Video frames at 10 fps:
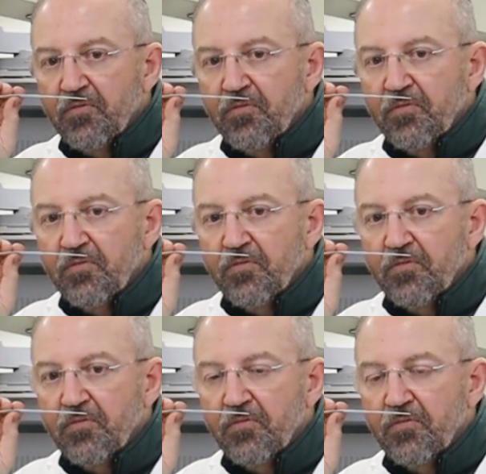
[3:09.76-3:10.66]

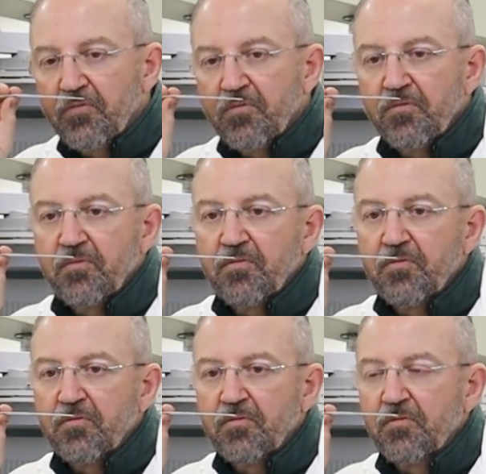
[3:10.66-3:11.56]

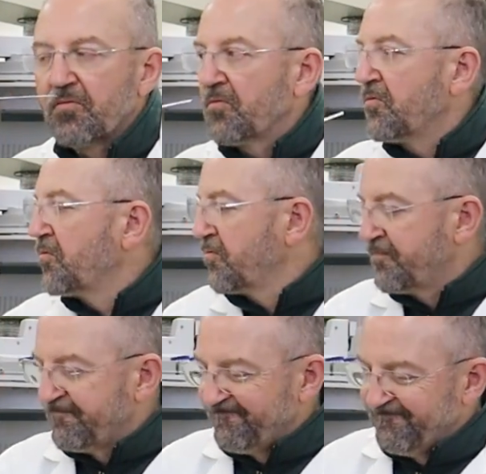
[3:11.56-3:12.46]

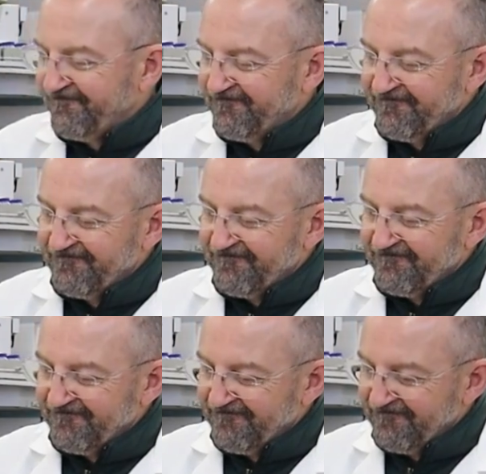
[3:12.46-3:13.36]

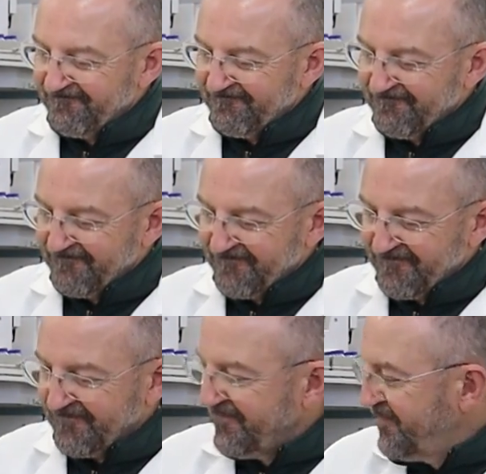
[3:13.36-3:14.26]

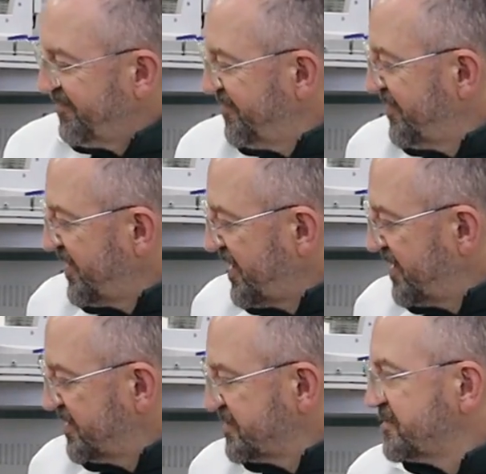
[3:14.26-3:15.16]

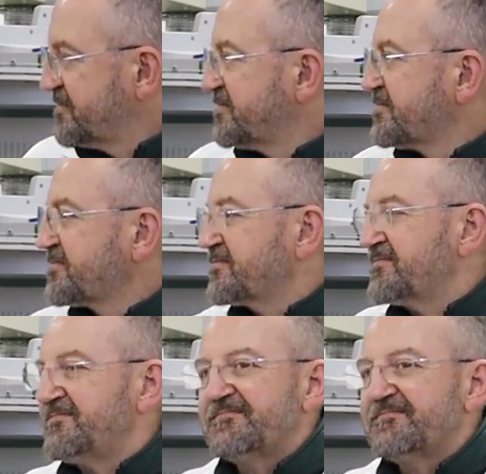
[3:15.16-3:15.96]
This person isn't speaking.